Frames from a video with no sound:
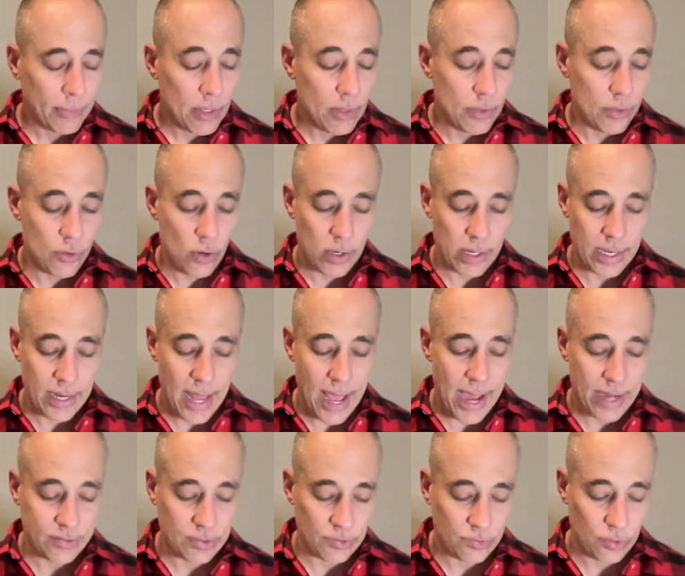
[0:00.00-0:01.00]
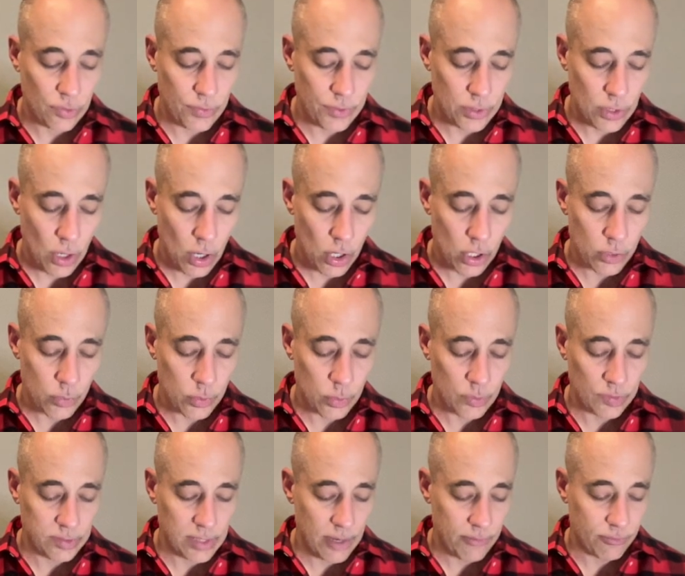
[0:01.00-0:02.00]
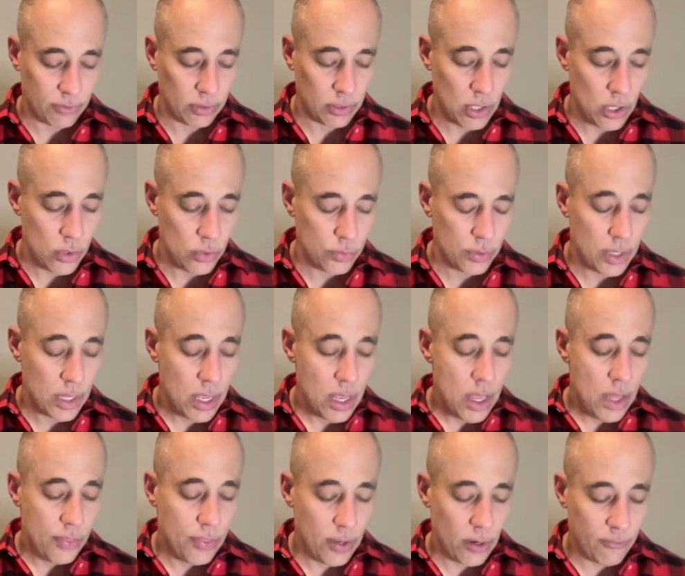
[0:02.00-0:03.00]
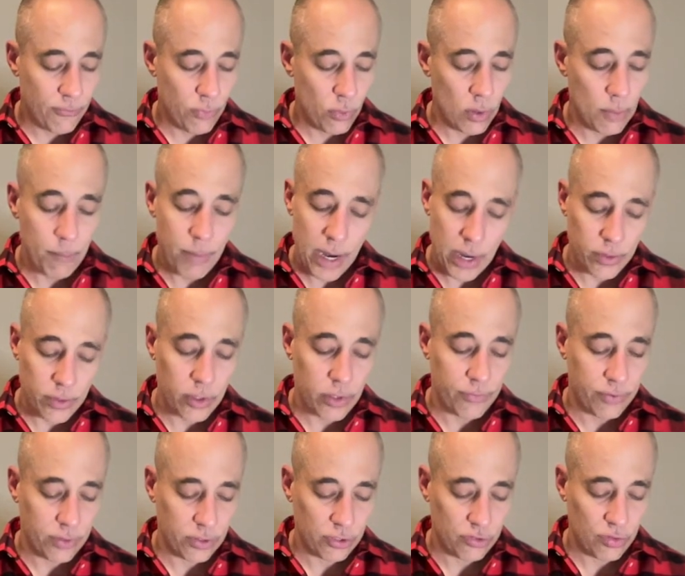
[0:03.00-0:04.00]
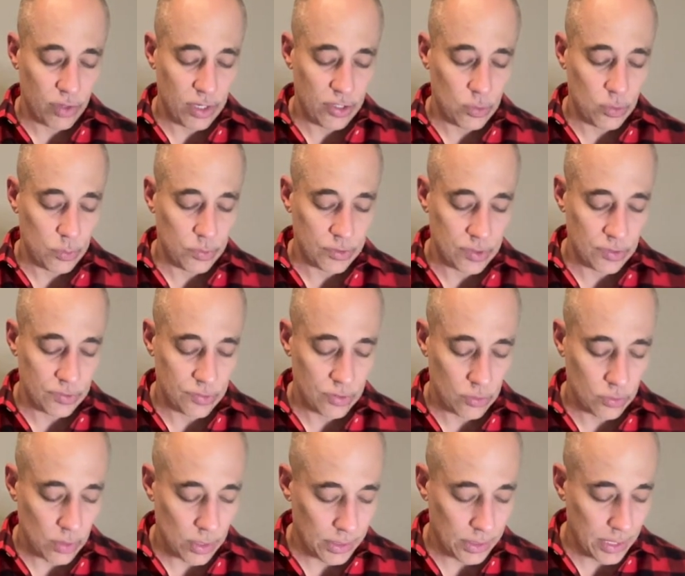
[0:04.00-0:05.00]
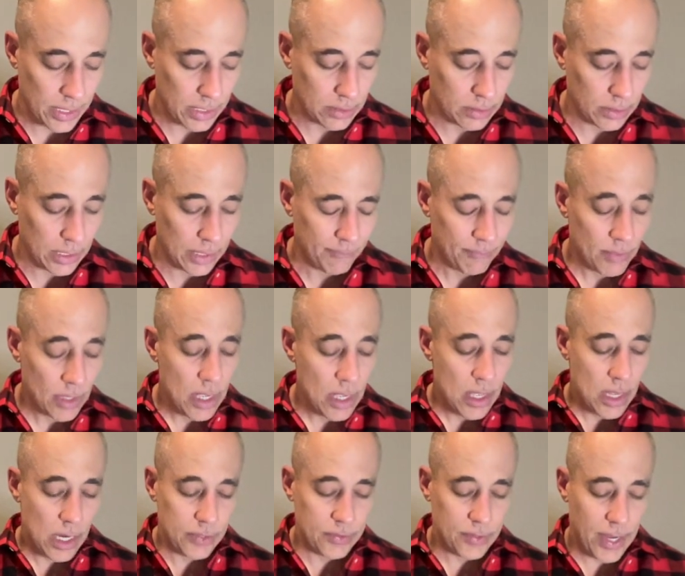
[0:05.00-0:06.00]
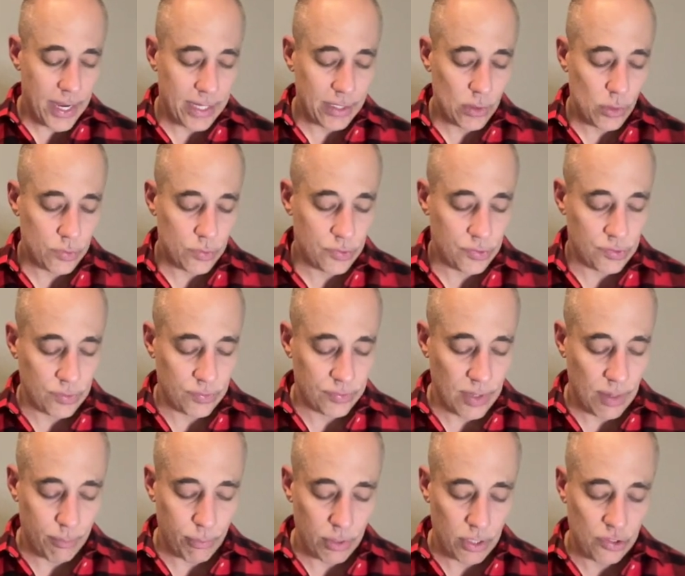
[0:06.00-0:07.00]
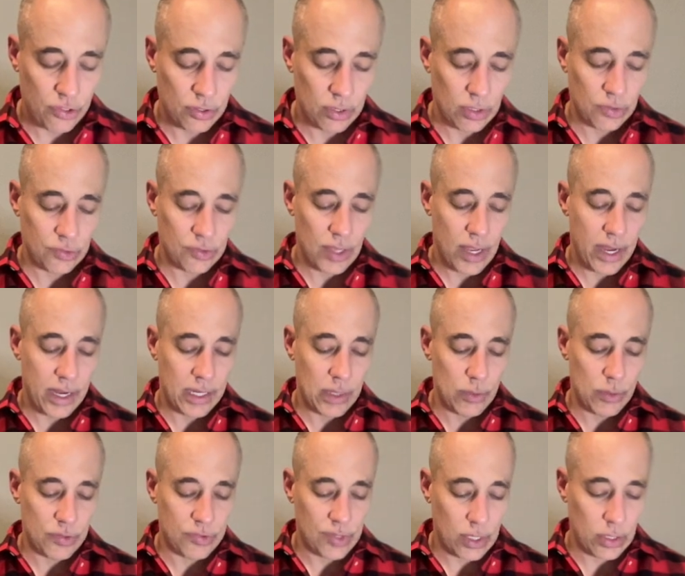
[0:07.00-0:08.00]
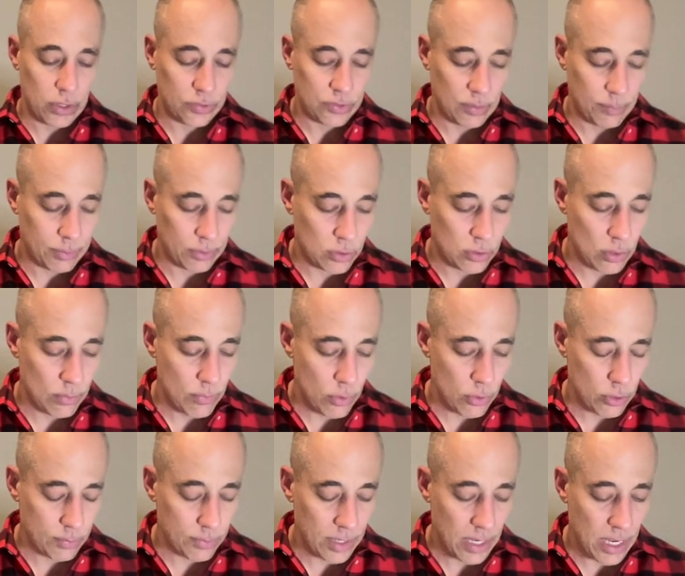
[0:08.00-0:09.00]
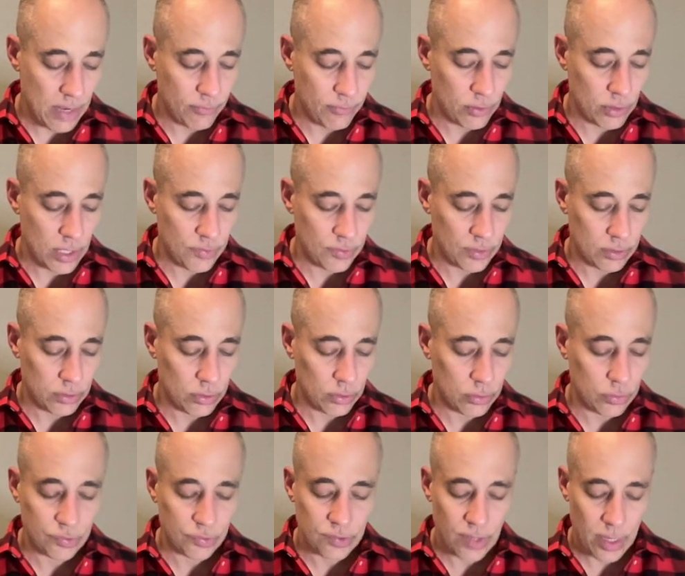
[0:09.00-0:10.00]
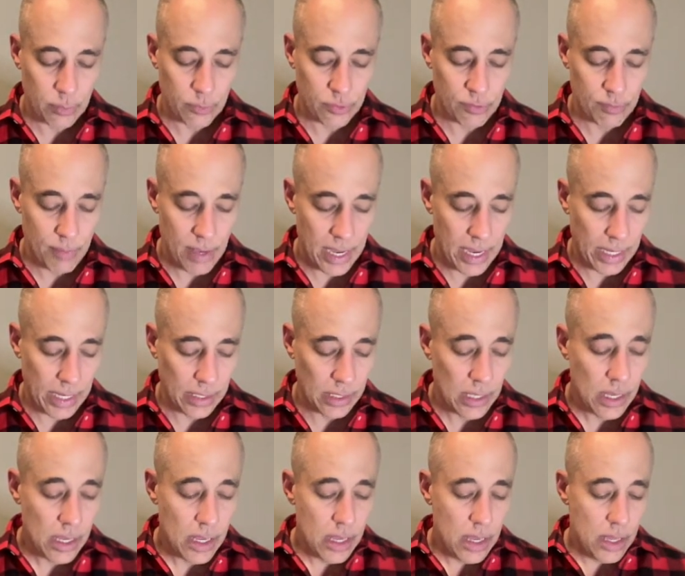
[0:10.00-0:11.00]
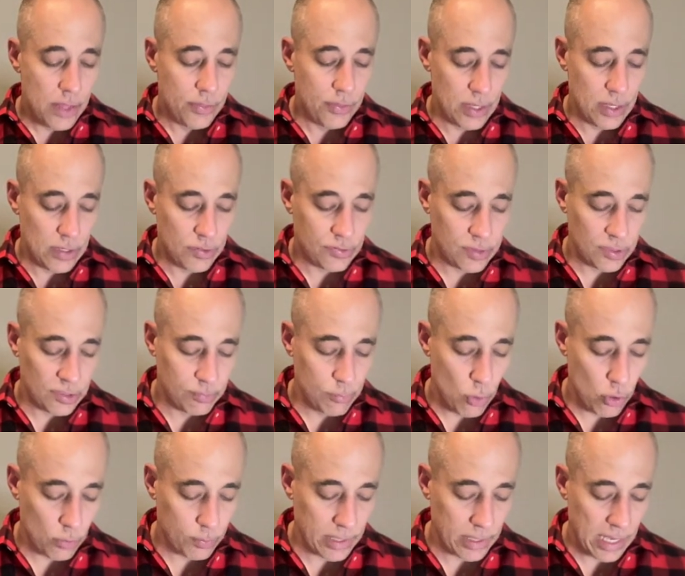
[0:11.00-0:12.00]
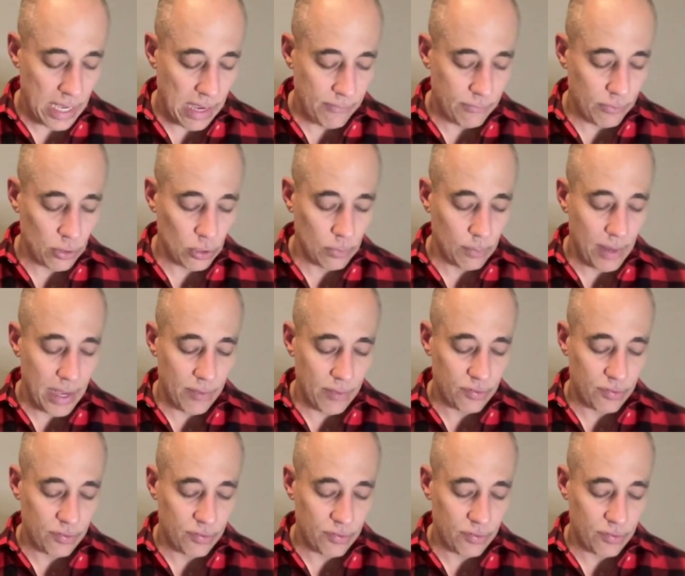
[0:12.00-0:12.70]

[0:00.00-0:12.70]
The dog had access to the yard when it was left alone, therefore barrier frustration was considered unlikely. A diagnosis of separation anxiety with stereotypical motor behavior as a clinical sign was made. This motor behavior may have